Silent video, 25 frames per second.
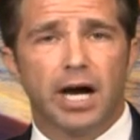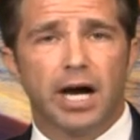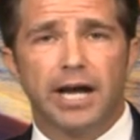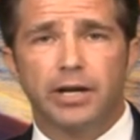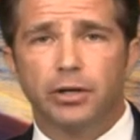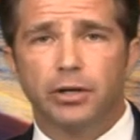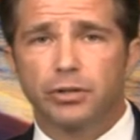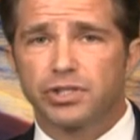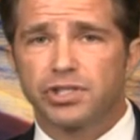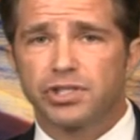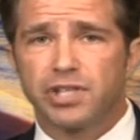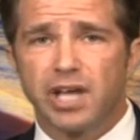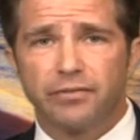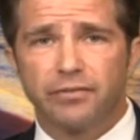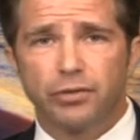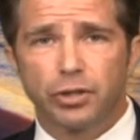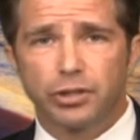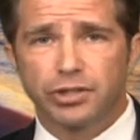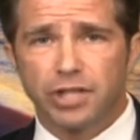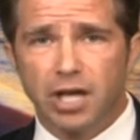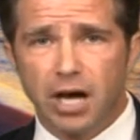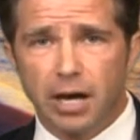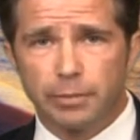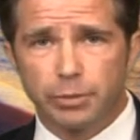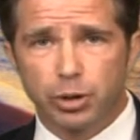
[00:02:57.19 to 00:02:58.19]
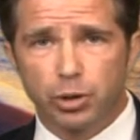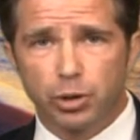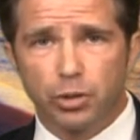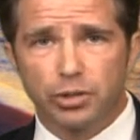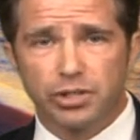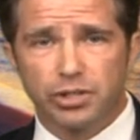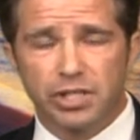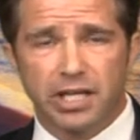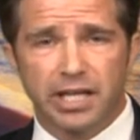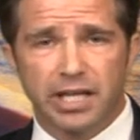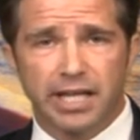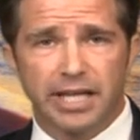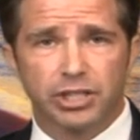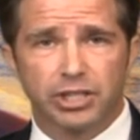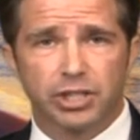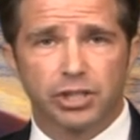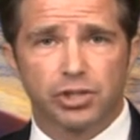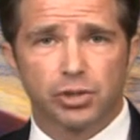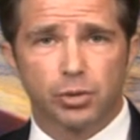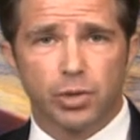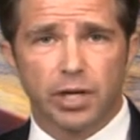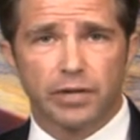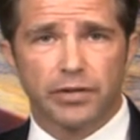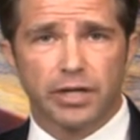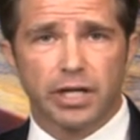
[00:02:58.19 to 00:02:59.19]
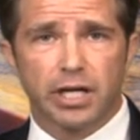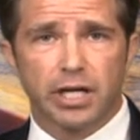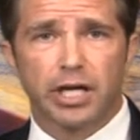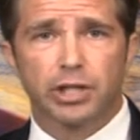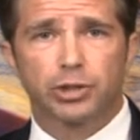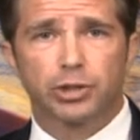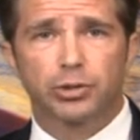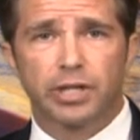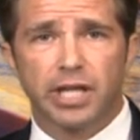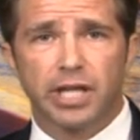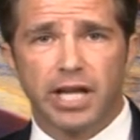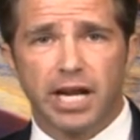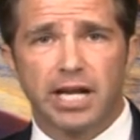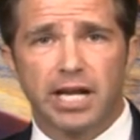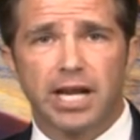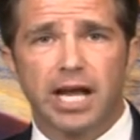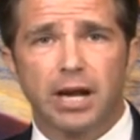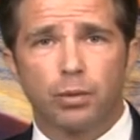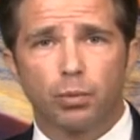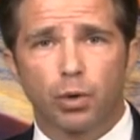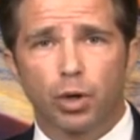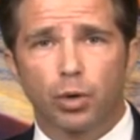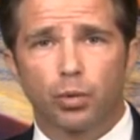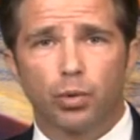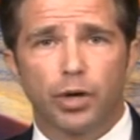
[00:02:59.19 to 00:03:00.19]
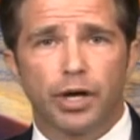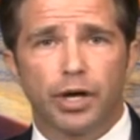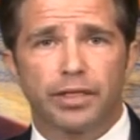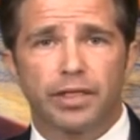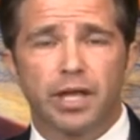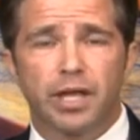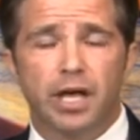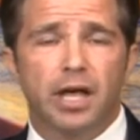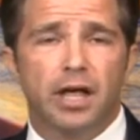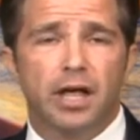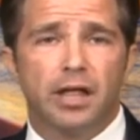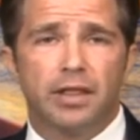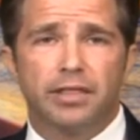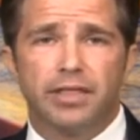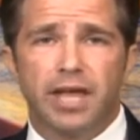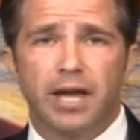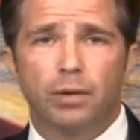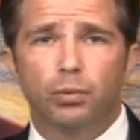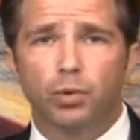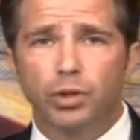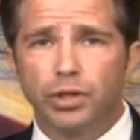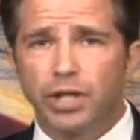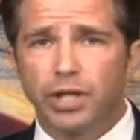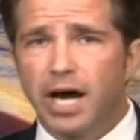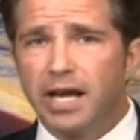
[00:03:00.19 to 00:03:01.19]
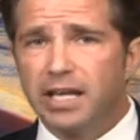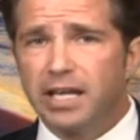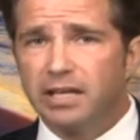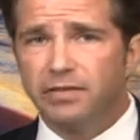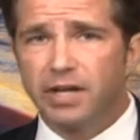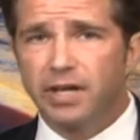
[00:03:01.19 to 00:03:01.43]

I know several top short sale agents around the country that I network with. They will not